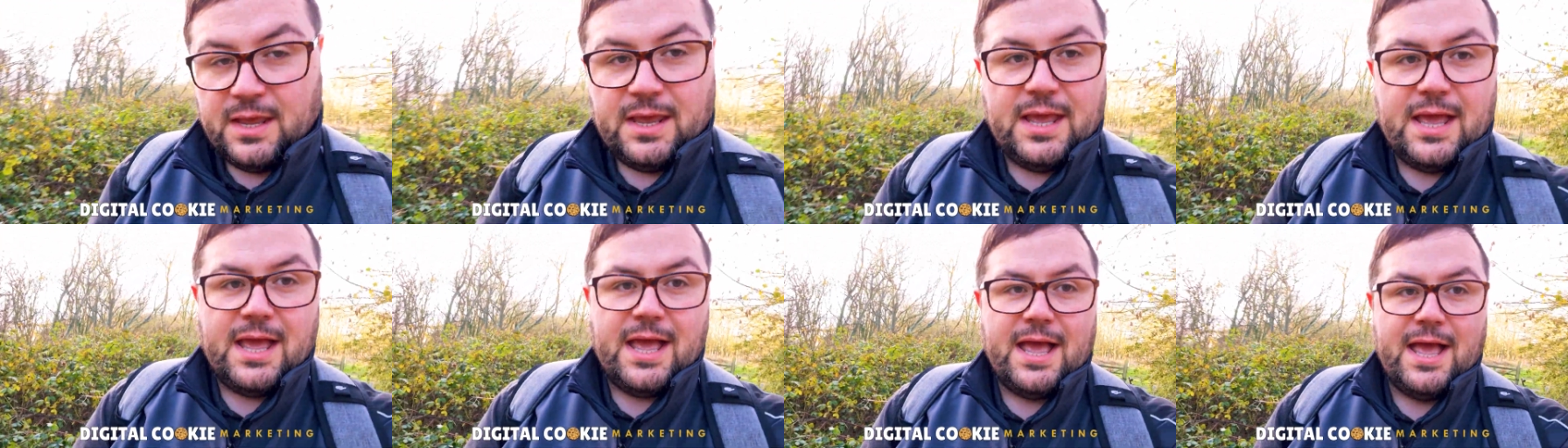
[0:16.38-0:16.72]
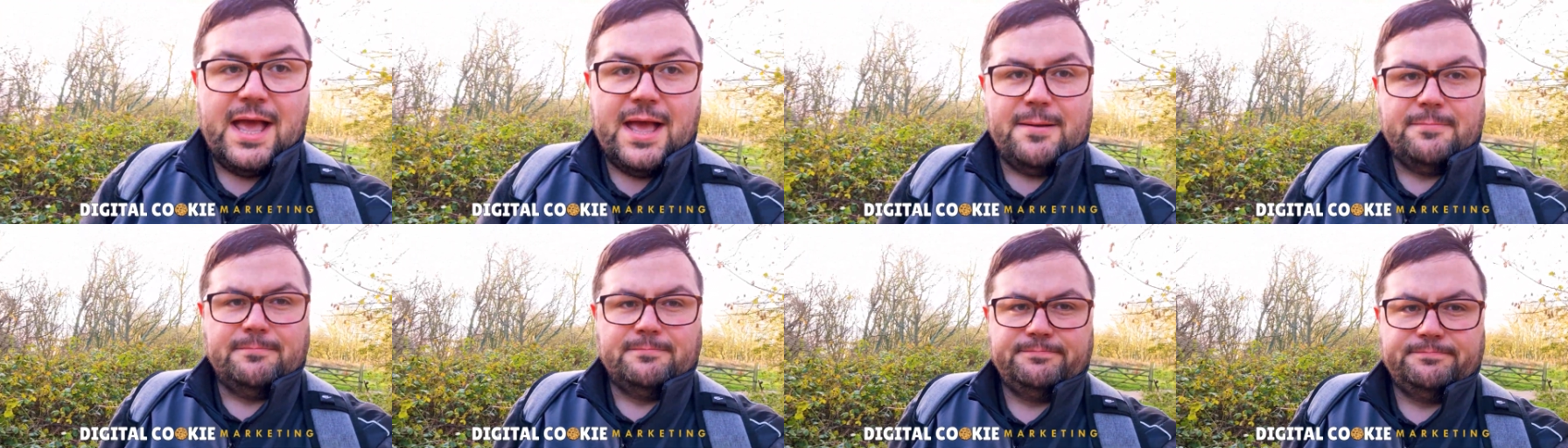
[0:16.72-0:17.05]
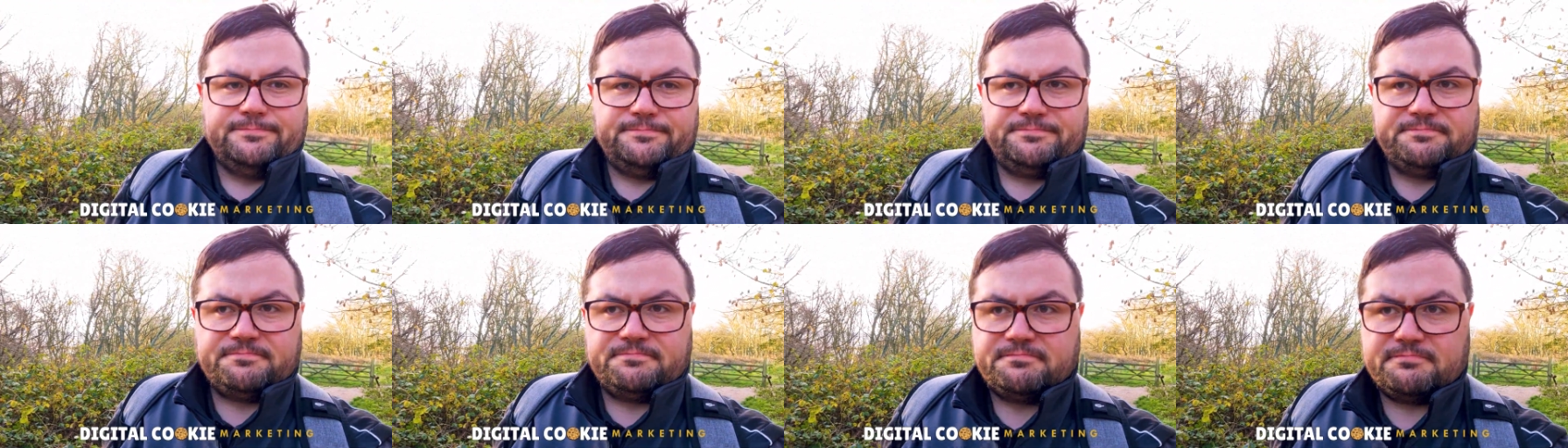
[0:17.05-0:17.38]
um,
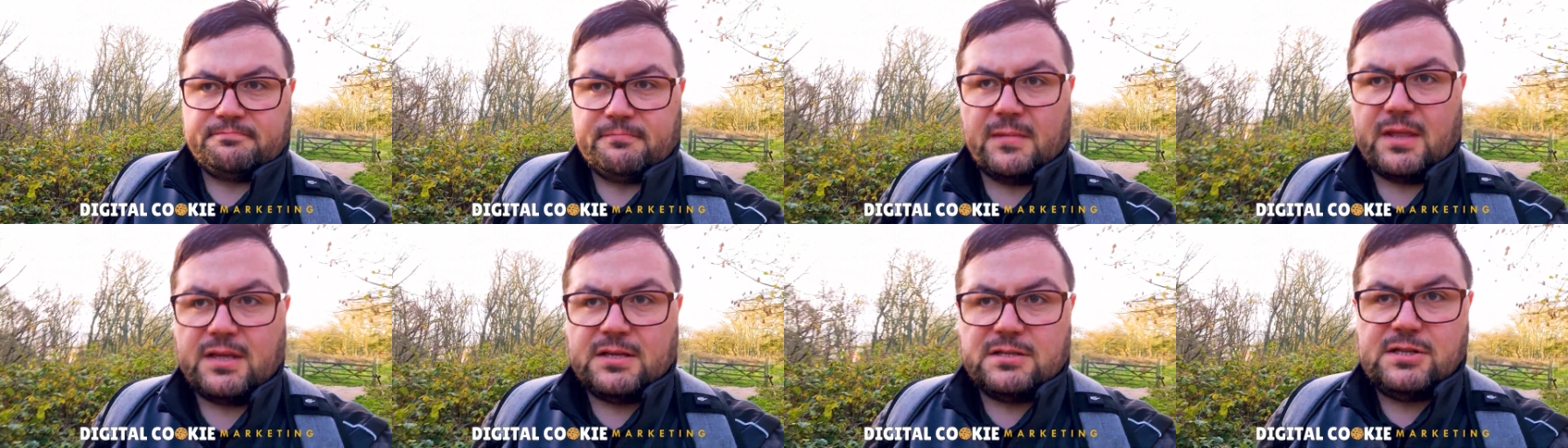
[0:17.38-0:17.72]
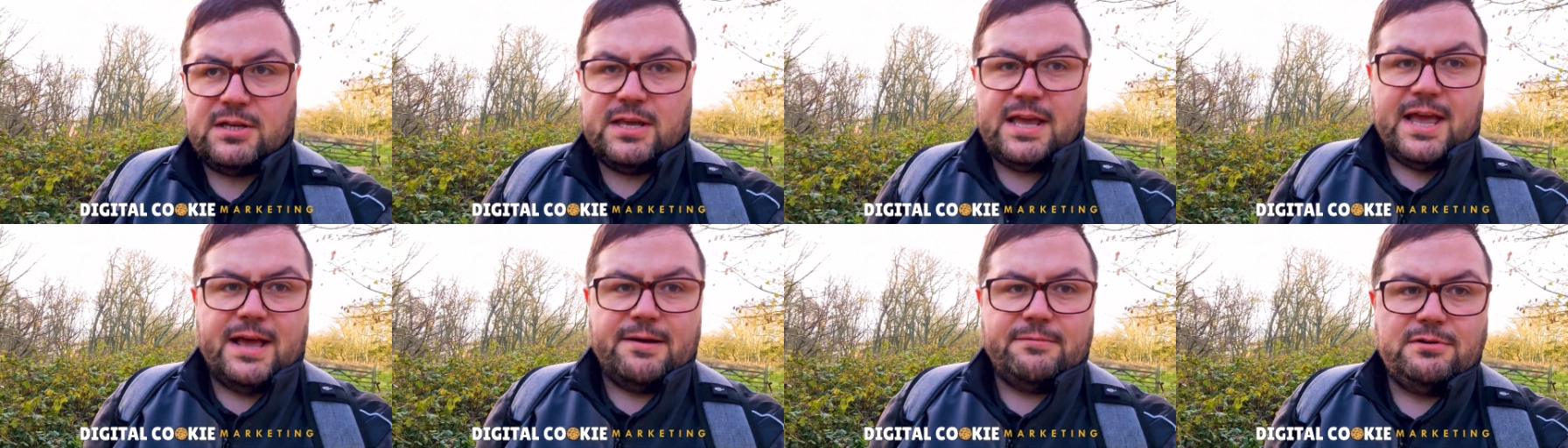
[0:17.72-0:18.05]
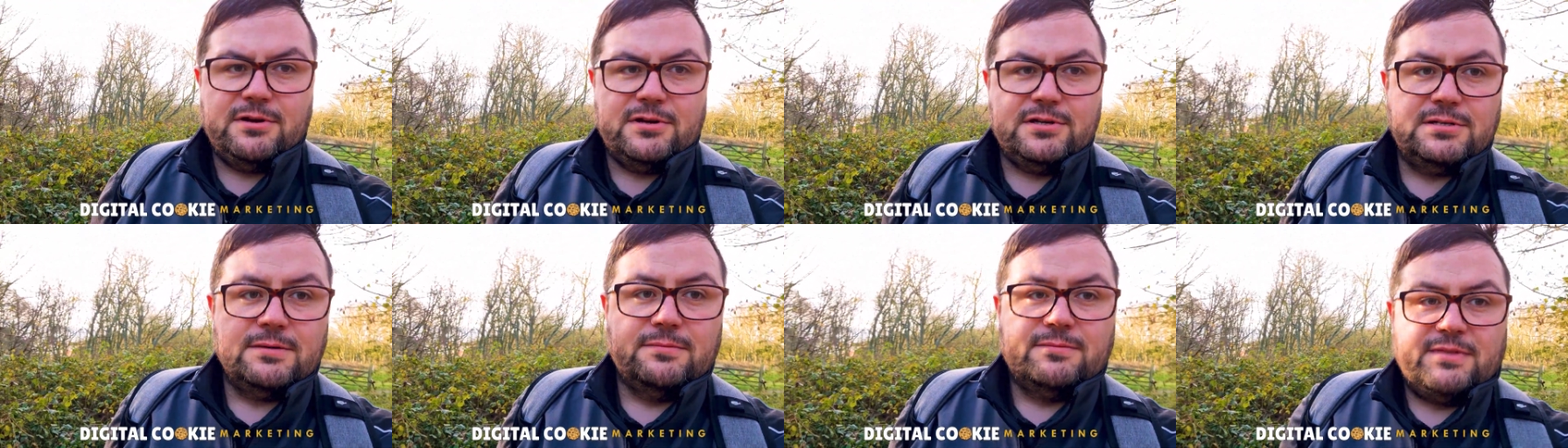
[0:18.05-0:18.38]
so yeah we're
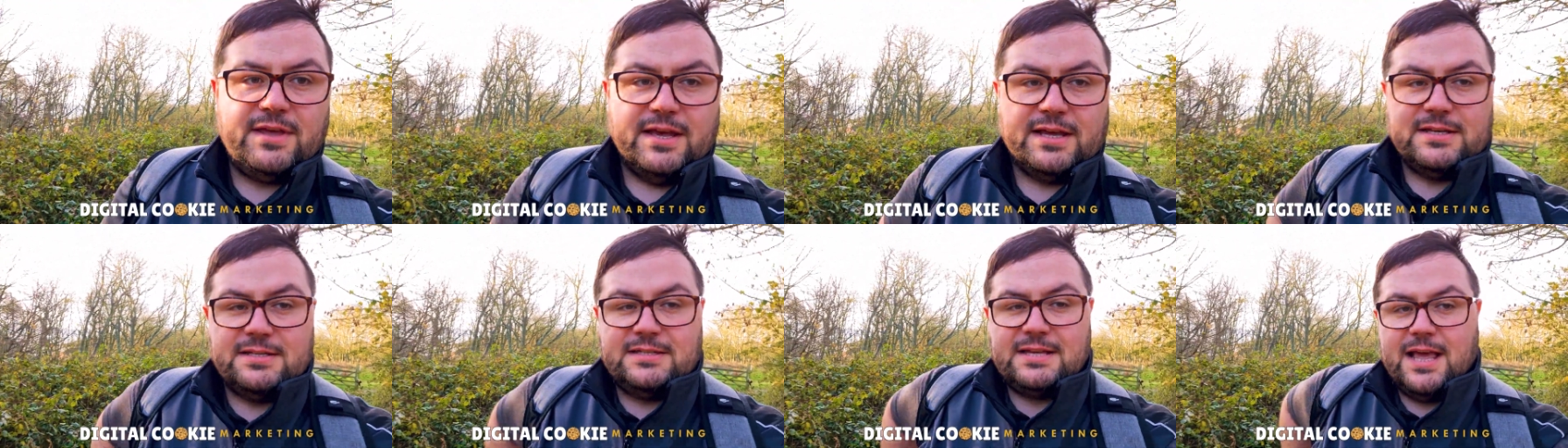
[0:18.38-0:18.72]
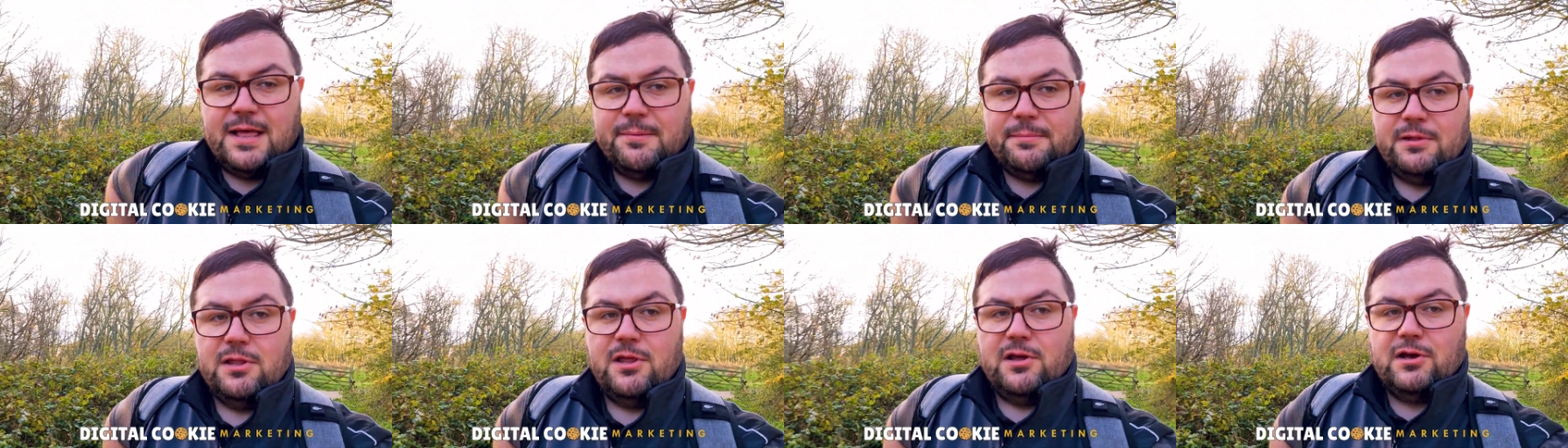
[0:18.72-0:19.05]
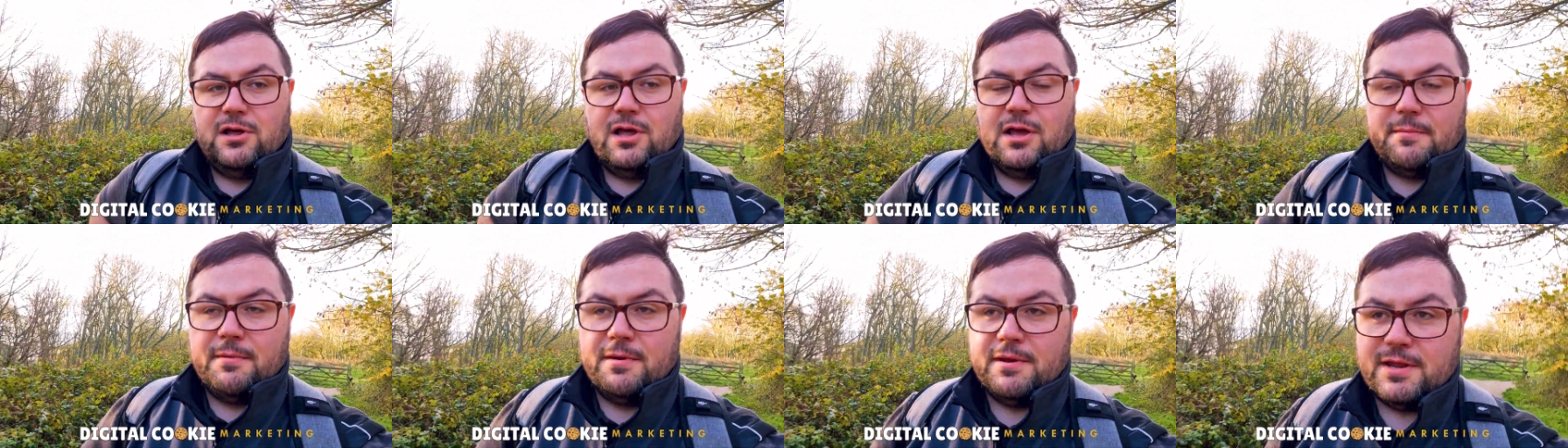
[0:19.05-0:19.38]
doing some things to help the
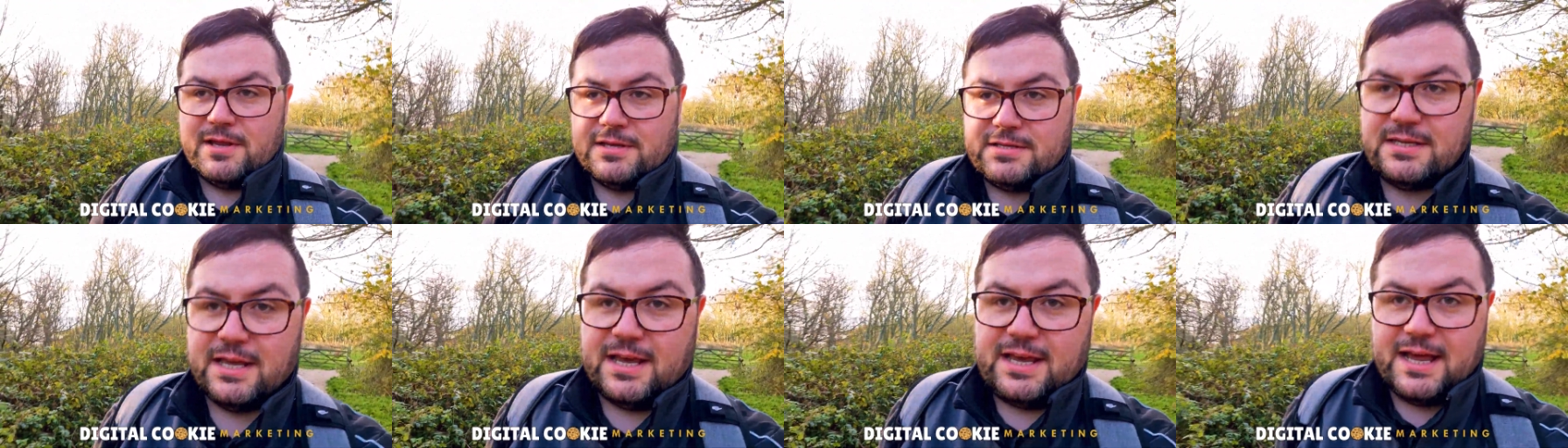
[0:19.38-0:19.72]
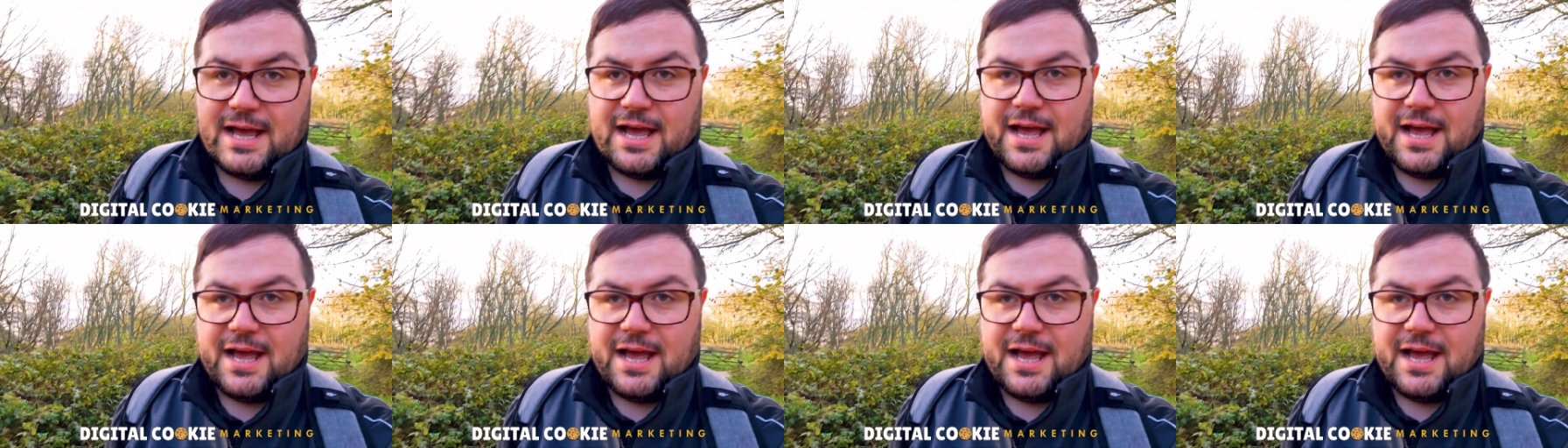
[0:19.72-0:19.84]
local community